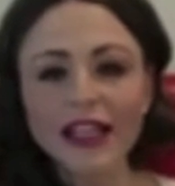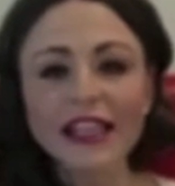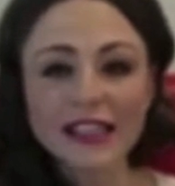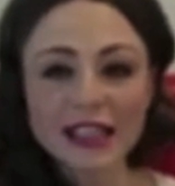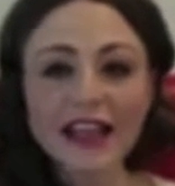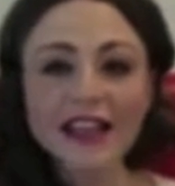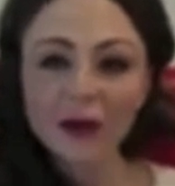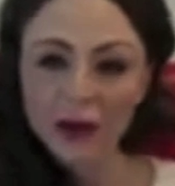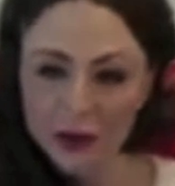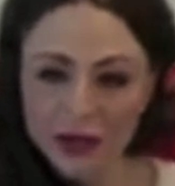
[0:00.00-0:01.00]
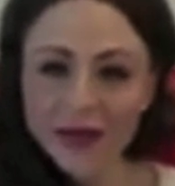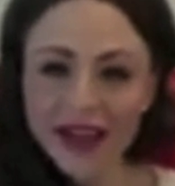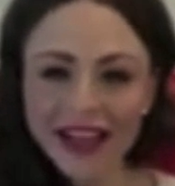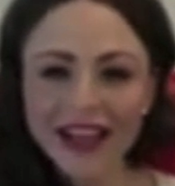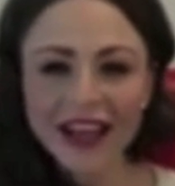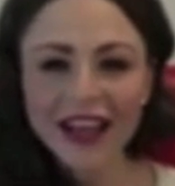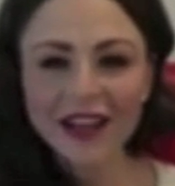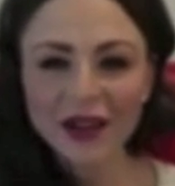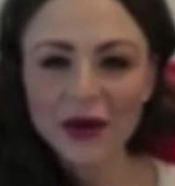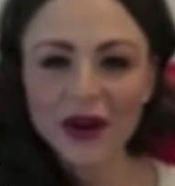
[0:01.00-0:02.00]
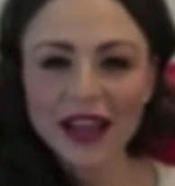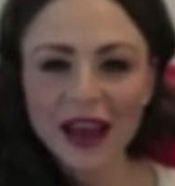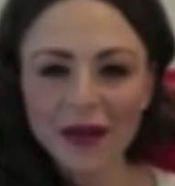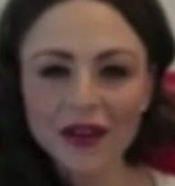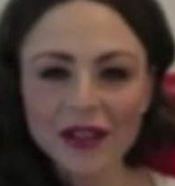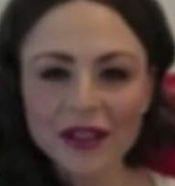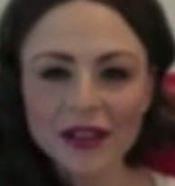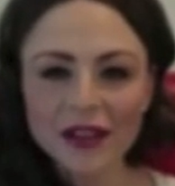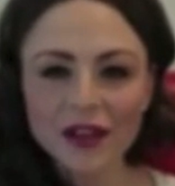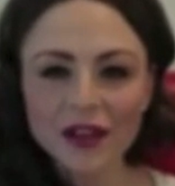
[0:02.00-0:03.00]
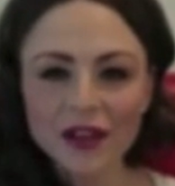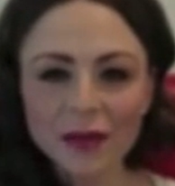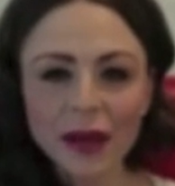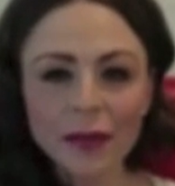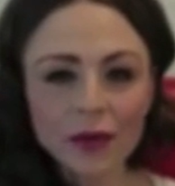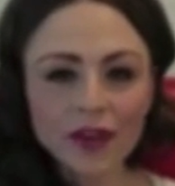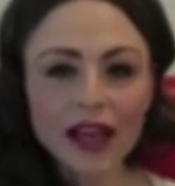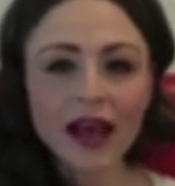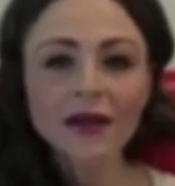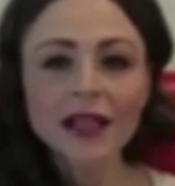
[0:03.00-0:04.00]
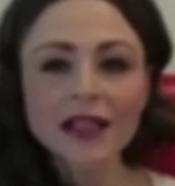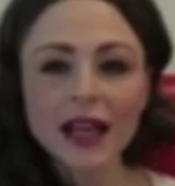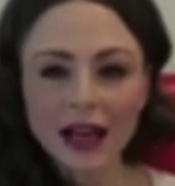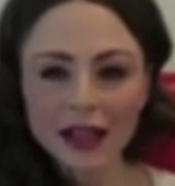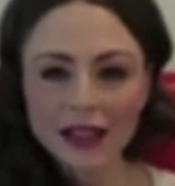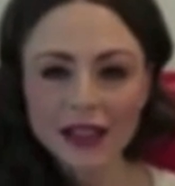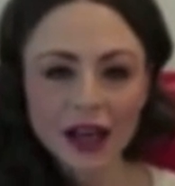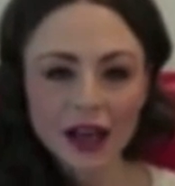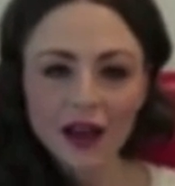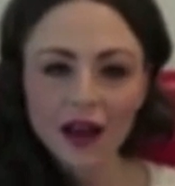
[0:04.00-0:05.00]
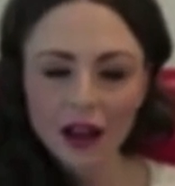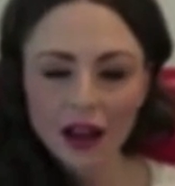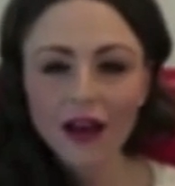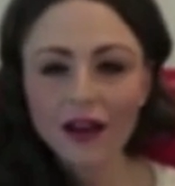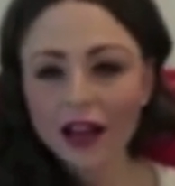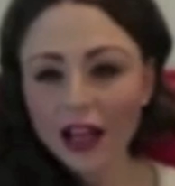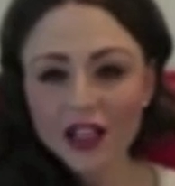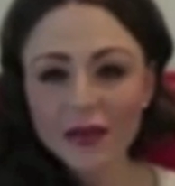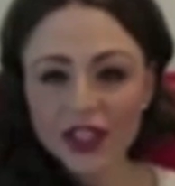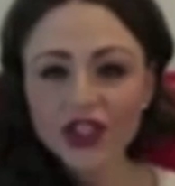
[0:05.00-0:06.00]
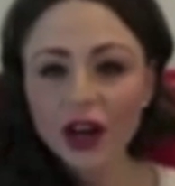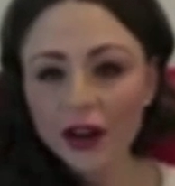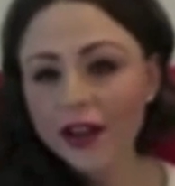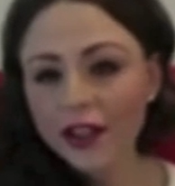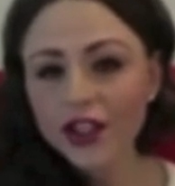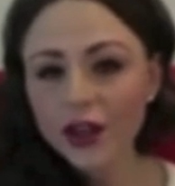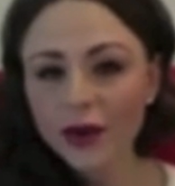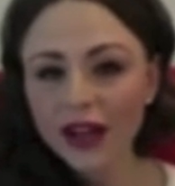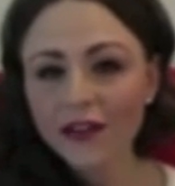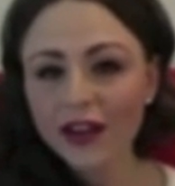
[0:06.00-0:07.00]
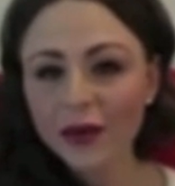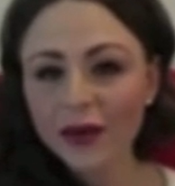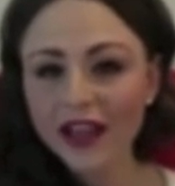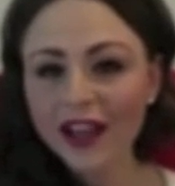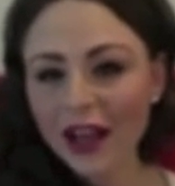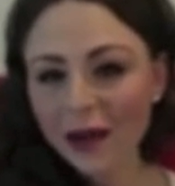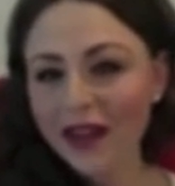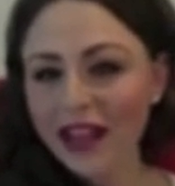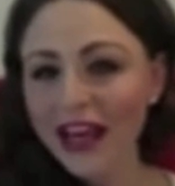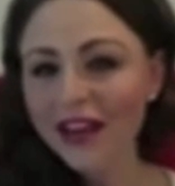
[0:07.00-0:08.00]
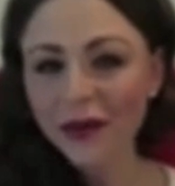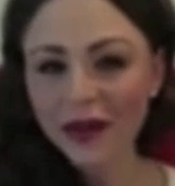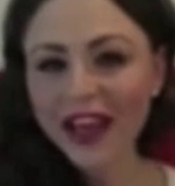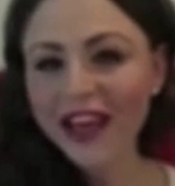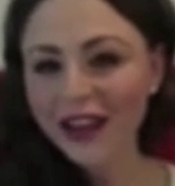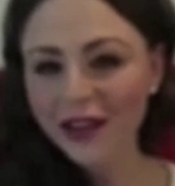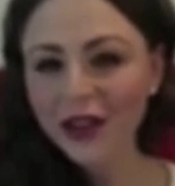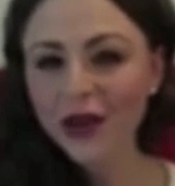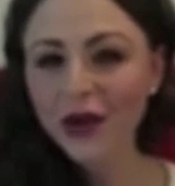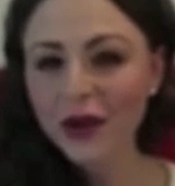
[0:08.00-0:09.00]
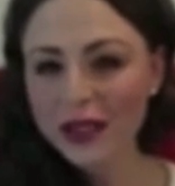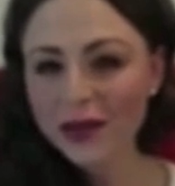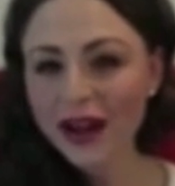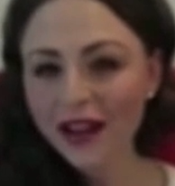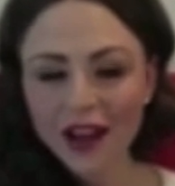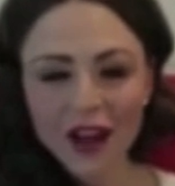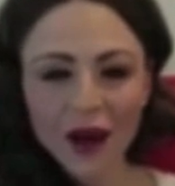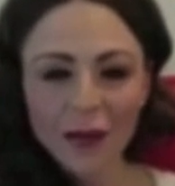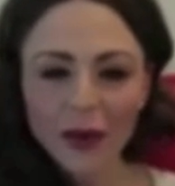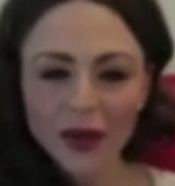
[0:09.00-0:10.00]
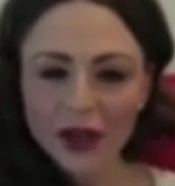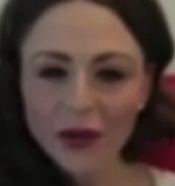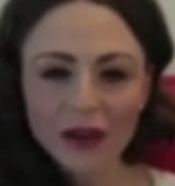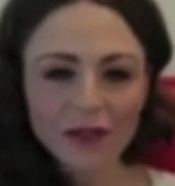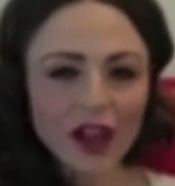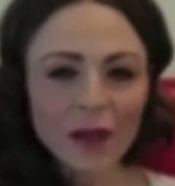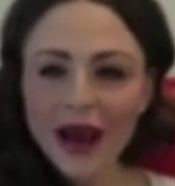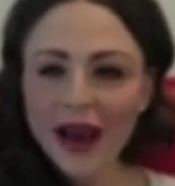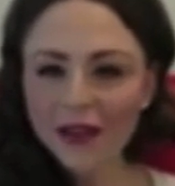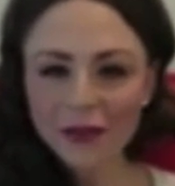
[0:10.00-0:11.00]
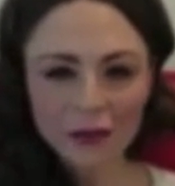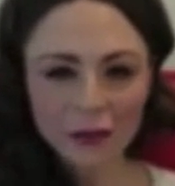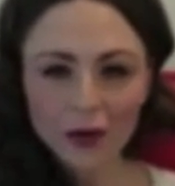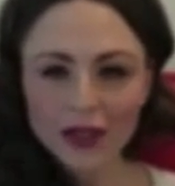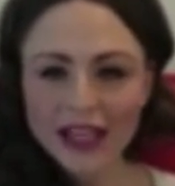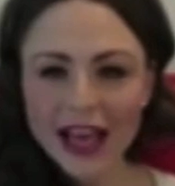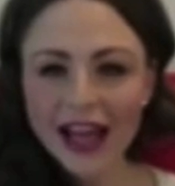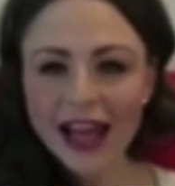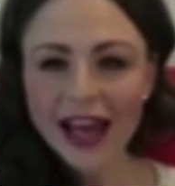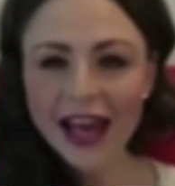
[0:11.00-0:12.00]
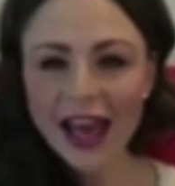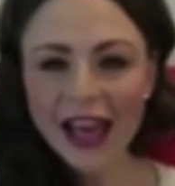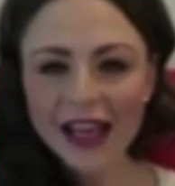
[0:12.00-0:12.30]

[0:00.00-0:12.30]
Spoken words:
Well, at least that's how it used to be. In New York now, there's some big movie houses, and a lot's being shot here too. And I really want to climb the ladder with that here in New York as well. But I fly back and forth to LA